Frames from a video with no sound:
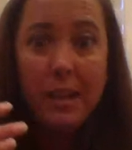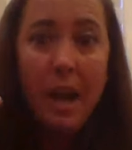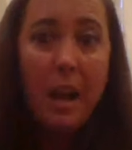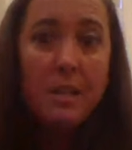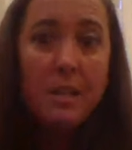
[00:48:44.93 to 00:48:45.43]

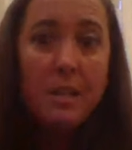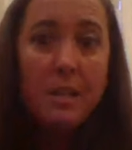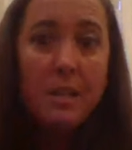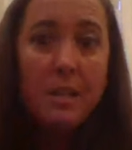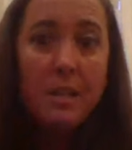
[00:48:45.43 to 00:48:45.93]
and that's
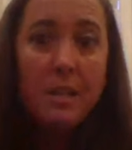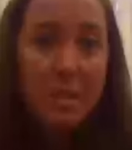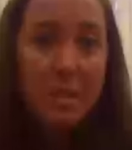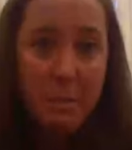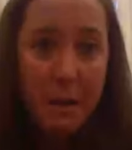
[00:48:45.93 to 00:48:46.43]
one of the
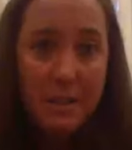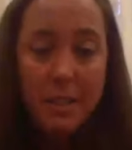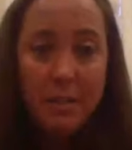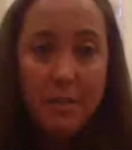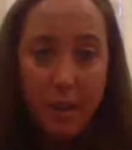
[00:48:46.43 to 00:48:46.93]
most
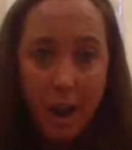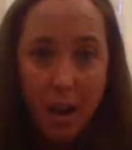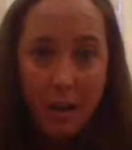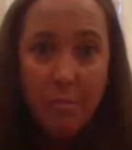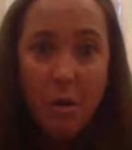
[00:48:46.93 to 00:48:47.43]
expensive
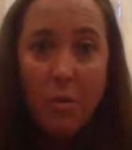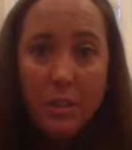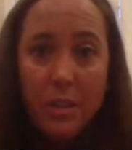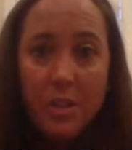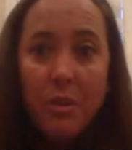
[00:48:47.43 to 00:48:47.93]

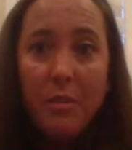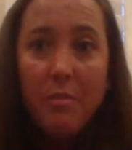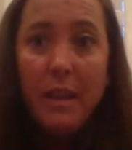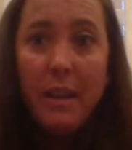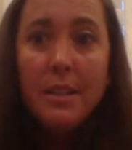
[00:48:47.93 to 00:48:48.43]
components to an
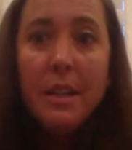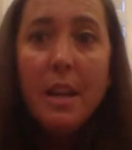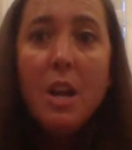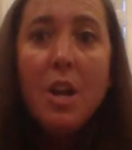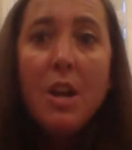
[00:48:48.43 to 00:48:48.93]
event.
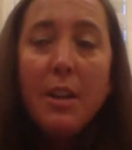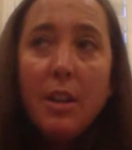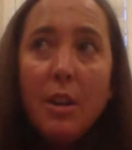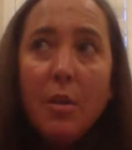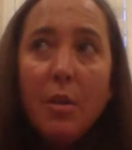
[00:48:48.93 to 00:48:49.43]

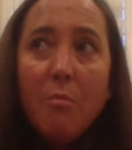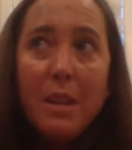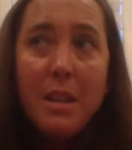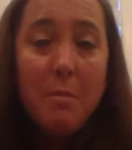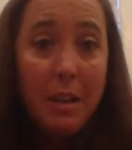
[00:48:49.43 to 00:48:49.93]

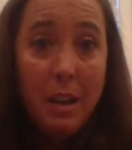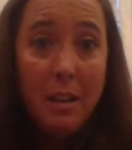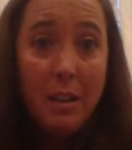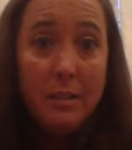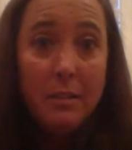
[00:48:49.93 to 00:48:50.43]

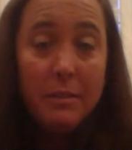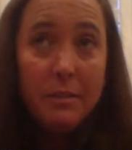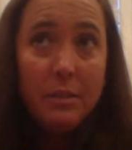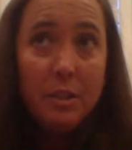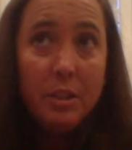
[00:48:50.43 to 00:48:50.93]
Maybe
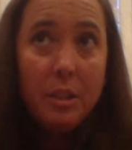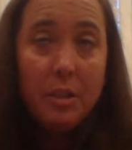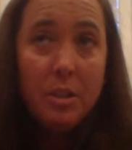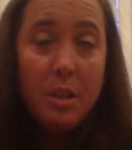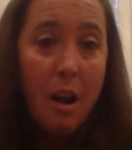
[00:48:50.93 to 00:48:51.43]

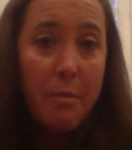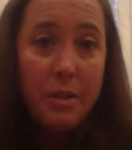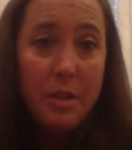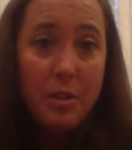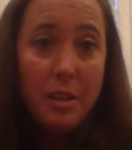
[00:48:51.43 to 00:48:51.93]
there's an
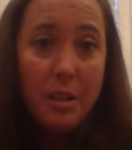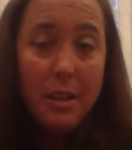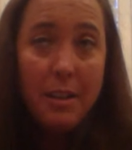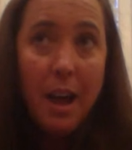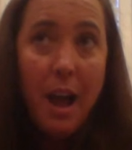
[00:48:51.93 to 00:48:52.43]

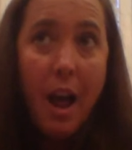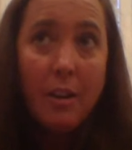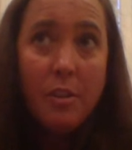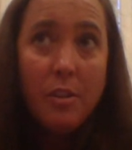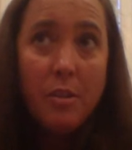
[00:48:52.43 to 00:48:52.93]
opportunity
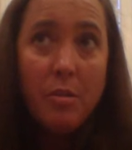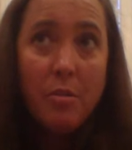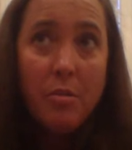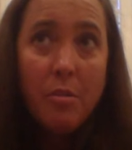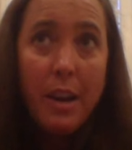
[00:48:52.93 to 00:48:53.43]
that a
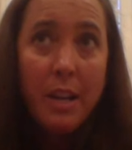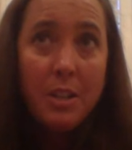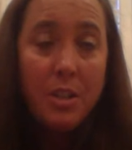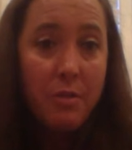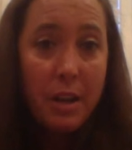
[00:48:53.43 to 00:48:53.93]
new
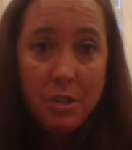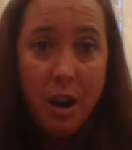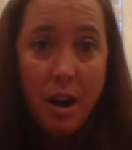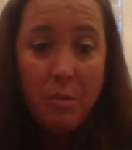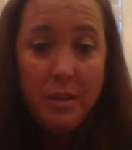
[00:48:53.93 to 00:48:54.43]
Asian
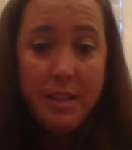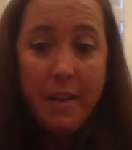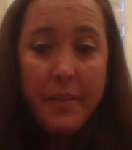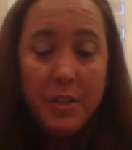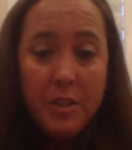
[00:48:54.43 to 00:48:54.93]
restaurant opened
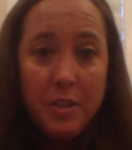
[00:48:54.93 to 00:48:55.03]
down the